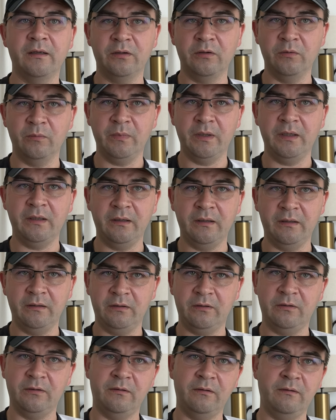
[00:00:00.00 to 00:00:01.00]
you may
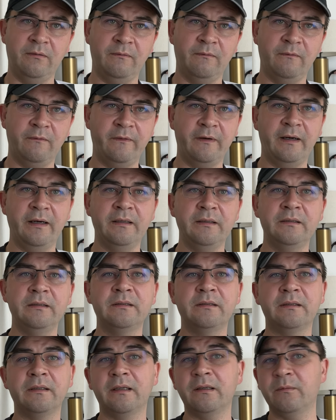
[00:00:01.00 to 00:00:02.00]
incur
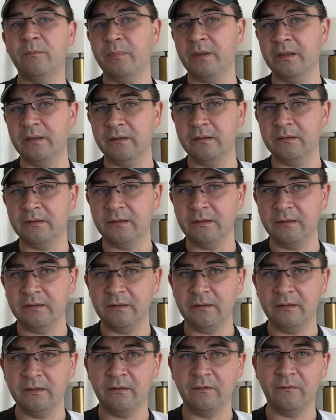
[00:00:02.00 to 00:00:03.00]
fines and
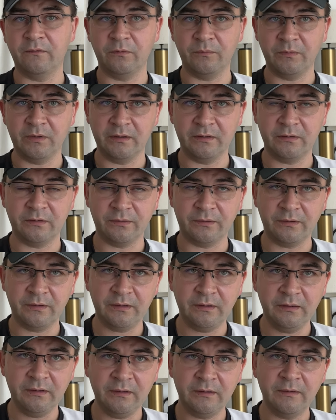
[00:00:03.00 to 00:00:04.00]
penalties from the
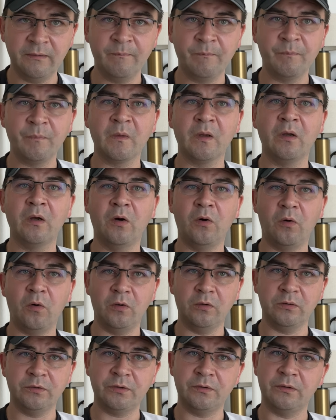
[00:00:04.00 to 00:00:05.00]
authorities.
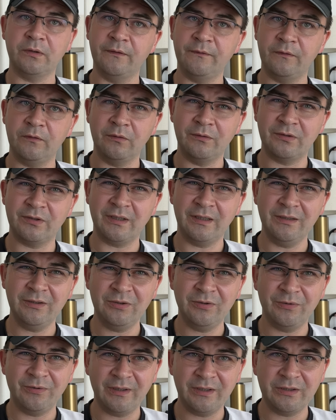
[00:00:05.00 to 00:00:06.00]
Also, if you try
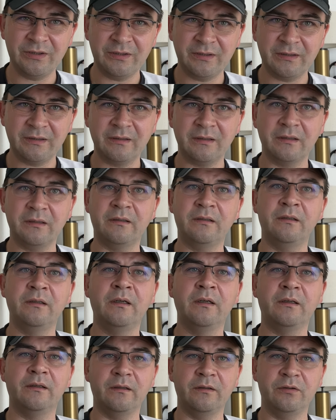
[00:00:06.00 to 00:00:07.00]
to register
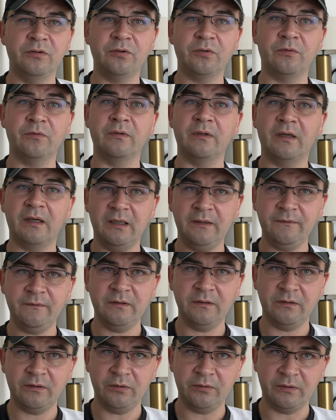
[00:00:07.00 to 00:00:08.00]
the drone
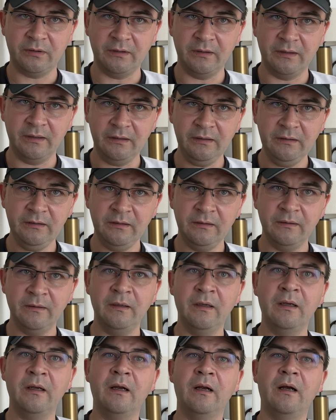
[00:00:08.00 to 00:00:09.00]
after 30 days,
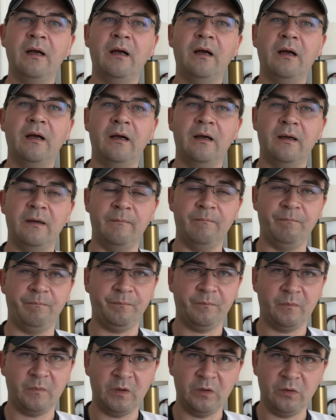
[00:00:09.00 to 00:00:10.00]

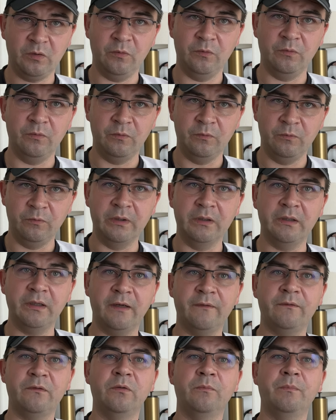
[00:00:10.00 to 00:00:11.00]
you will
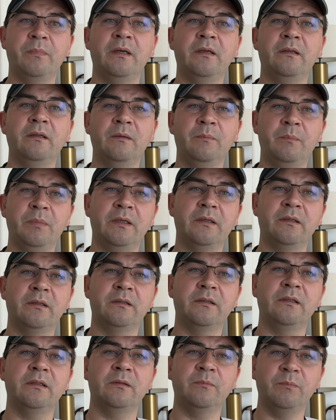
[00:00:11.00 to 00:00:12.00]
have to pay the
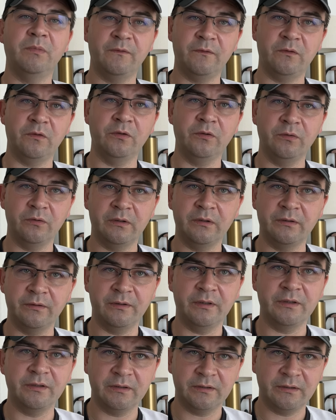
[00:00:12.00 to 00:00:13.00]
penalties before you can
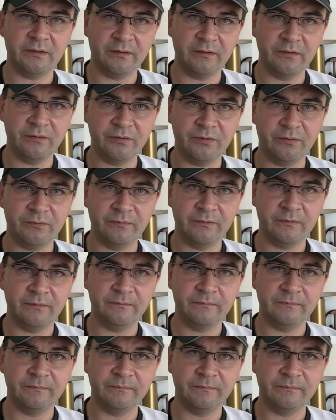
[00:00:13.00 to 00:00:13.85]
register the drone.